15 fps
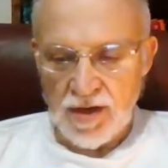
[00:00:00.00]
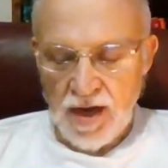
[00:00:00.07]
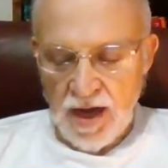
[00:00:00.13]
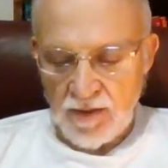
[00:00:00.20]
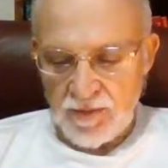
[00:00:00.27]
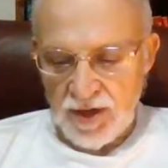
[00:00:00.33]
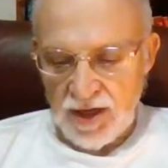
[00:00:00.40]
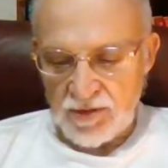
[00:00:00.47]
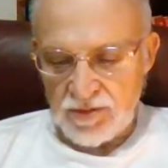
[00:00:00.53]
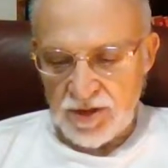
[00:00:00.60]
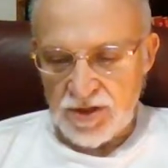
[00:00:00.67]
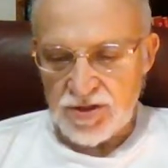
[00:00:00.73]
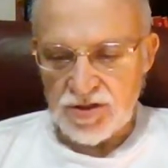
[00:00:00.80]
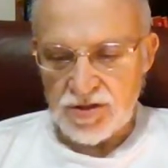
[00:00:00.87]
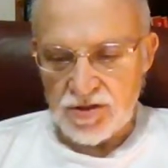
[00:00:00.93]
I
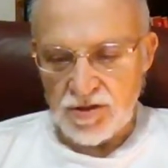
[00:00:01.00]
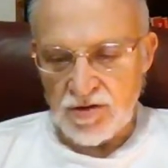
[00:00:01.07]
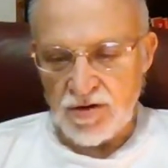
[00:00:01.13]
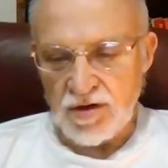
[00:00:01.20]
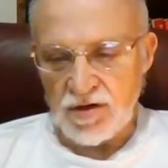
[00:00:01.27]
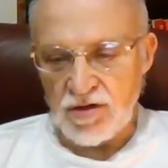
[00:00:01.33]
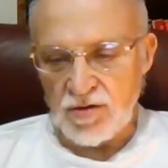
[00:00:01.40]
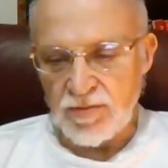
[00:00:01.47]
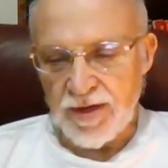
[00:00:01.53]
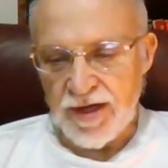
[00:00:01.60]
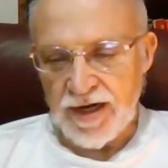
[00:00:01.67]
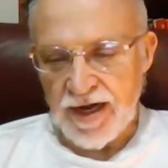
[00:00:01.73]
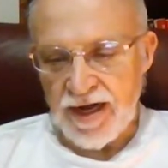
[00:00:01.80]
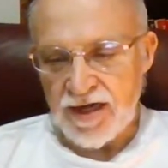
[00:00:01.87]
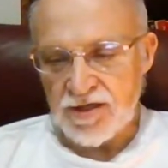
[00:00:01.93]
published an article
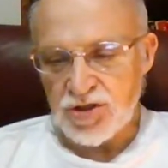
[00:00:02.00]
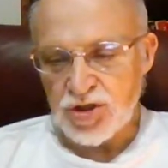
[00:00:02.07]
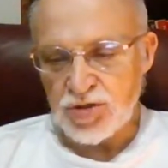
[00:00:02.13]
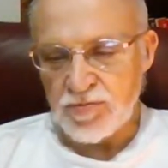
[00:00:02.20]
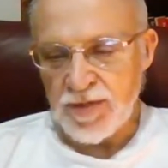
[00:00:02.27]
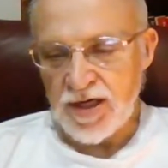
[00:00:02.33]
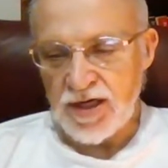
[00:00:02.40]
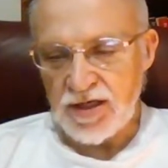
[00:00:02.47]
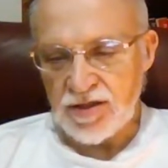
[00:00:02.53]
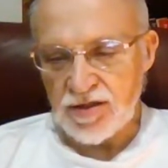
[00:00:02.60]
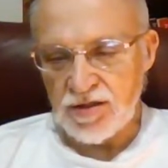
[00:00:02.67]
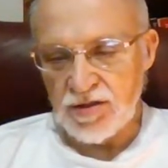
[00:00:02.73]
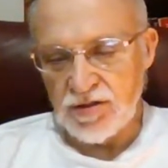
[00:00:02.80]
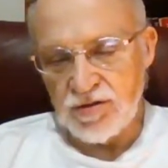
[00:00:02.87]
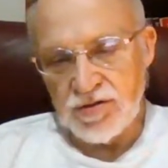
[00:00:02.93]
about Ann Smith,
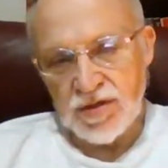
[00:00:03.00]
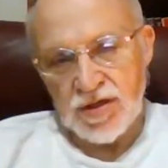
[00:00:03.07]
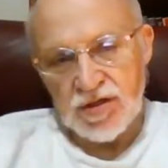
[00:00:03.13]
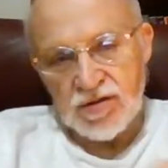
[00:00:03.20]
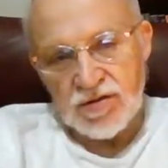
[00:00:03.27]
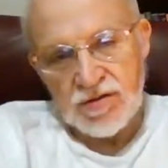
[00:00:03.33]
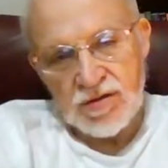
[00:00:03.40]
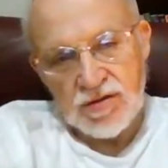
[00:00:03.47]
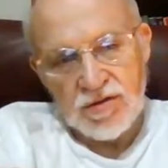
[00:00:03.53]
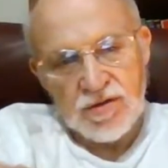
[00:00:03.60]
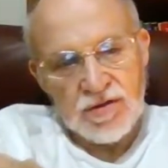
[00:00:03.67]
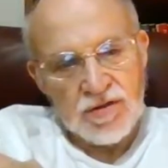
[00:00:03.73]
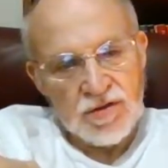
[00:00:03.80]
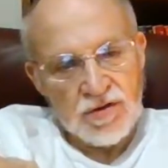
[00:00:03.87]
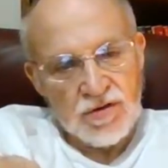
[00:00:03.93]
who had
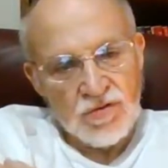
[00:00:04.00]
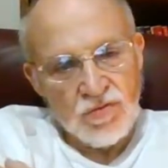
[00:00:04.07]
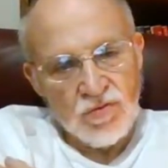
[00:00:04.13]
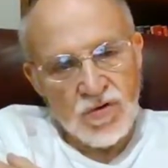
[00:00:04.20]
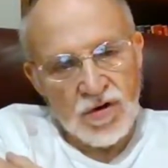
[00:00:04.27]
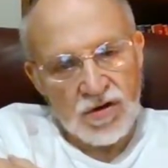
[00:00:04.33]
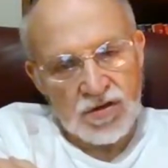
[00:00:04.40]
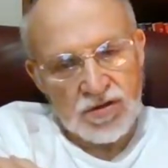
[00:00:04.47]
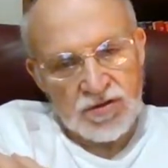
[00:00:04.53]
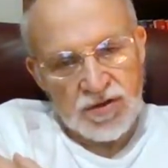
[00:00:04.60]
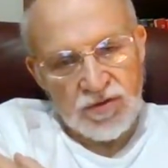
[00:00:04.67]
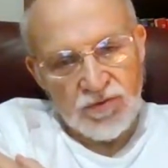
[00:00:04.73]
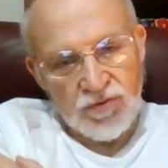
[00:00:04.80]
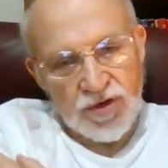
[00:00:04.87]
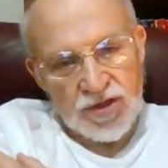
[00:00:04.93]
worked
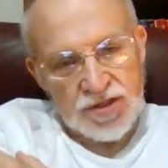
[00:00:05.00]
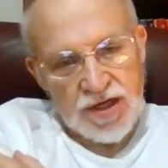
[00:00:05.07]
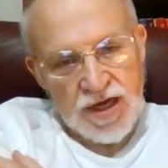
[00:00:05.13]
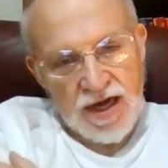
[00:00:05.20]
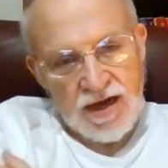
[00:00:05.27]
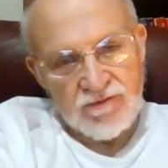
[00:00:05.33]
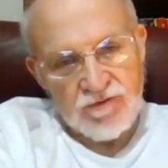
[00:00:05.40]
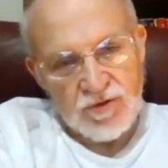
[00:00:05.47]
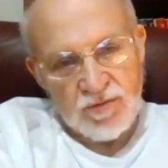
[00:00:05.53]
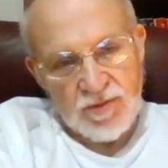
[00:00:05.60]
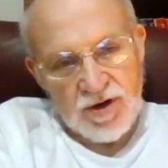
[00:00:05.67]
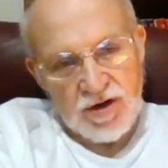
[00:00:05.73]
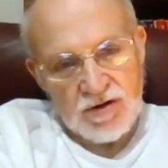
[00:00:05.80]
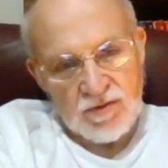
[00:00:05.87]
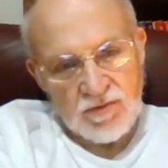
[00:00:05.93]
at one time for
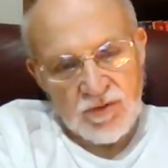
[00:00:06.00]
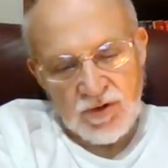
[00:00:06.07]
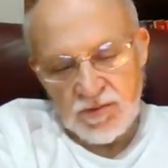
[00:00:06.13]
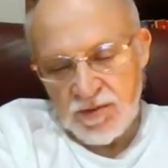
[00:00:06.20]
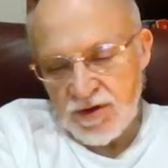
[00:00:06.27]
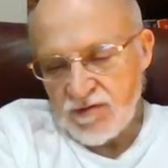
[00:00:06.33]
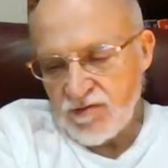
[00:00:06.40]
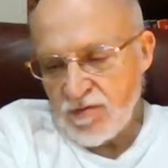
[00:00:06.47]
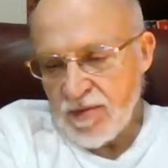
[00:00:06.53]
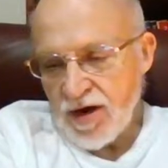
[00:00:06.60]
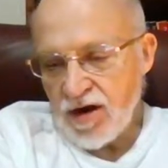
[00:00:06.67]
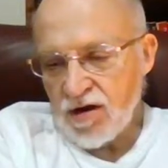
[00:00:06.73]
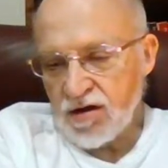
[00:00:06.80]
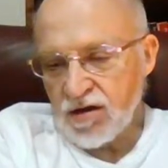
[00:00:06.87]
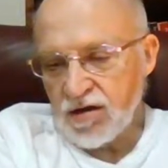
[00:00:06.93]
Modern Movement of
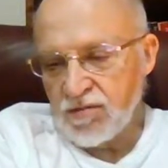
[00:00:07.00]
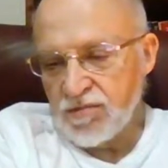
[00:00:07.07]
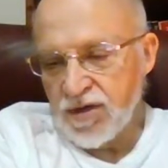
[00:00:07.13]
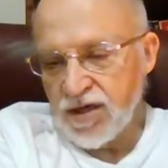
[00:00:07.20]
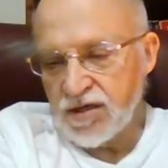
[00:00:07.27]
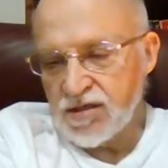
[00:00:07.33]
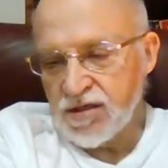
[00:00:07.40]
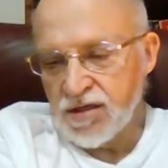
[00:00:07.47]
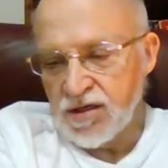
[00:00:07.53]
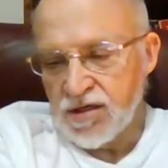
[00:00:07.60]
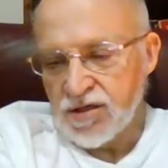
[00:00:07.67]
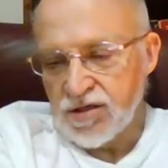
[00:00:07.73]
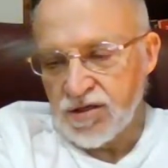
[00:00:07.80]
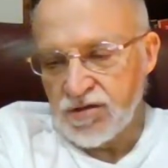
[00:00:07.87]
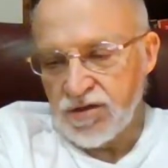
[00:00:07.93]
America, but
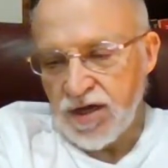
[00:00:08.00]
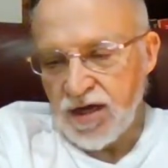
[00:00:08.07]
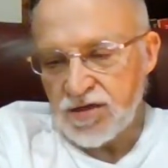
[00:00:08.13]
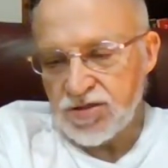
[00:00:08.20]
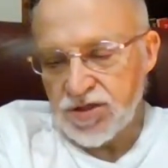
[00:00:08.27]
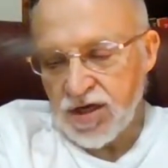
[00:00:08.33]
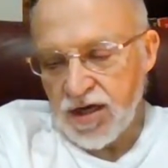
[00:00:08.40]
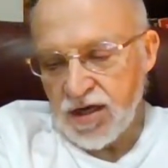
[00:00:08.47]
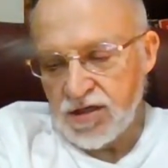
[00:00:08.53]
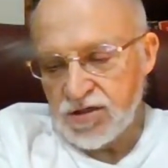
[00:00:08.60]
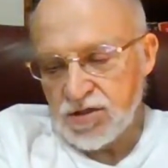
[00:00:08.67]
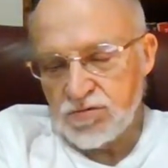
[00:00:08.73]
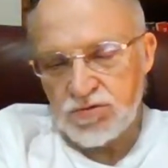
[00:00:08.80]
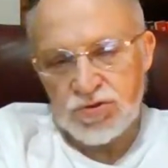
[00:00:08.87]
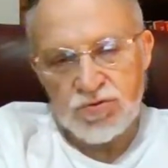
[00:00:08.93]
2008,
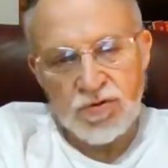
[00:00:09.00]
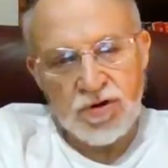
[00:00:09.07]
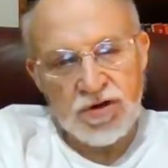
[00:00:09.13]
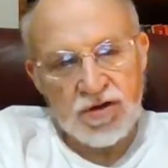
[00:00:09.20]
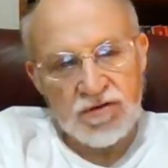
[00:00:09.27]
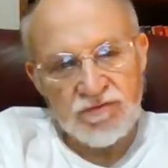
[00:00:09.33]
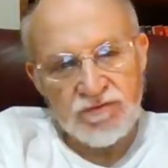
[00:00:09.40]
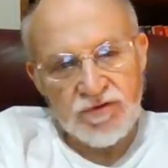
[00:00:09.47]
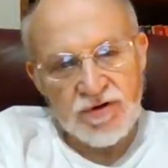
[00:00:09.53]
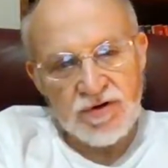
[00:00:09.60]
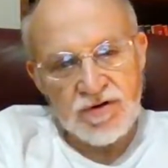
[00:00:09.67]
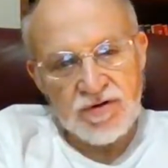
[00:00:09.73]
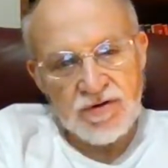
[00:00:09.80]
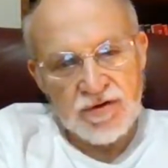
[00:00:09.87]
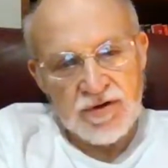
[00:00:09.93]
she was working
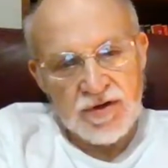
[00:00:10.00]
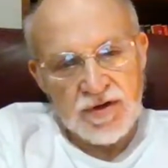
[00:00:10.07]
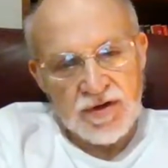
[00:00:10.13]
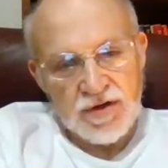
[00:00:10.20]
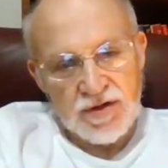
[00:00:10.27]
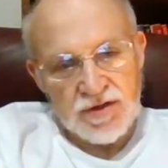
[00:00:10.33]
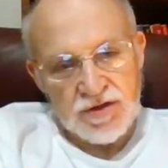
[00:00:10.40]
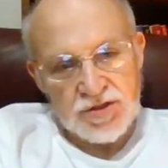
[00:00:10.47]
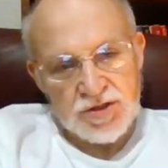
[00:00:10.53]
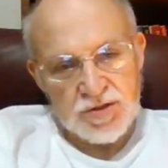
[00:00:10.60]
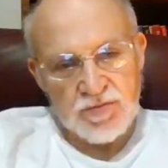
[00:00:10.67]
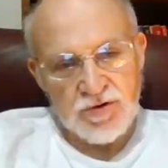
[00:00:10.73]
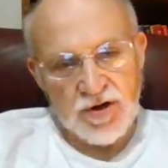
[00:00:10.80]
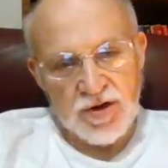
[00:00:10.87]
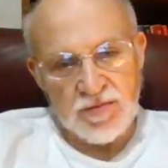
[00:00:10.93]
for the
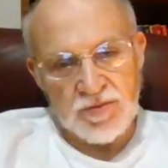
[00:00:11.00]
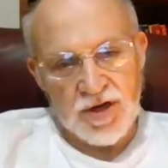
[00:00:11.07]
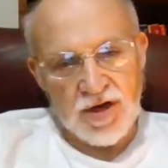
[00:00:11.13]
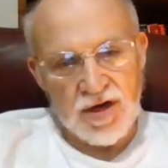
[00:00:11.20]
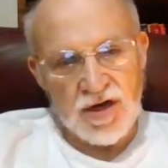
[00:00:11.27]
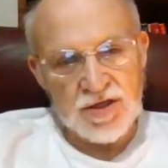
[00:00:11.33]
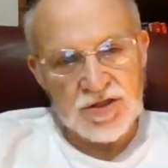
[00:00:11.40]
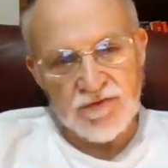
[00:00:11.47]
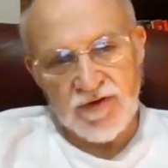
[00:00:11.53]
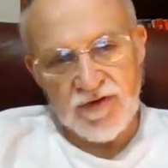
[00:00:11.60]
Supreme Lodge of